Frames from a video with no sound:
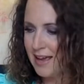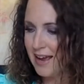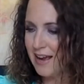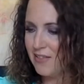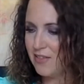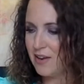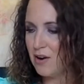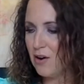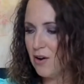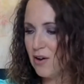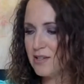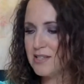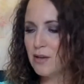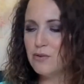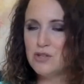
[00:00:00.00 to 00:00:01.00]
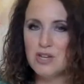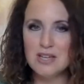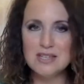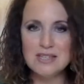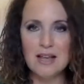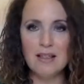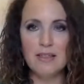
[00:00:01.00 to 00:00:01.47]
And then also
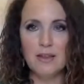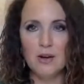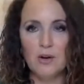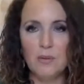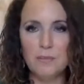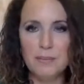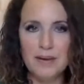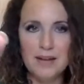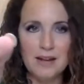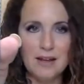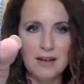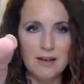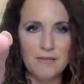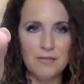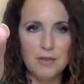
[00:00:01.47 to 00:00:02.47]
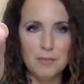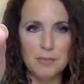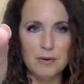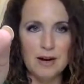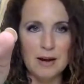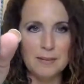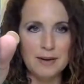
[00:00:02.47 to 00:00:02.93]
just a little bit of the
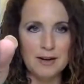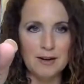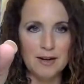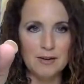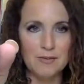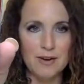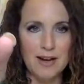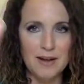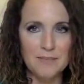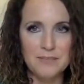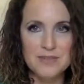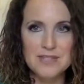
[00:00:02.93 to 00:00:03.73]
primary red.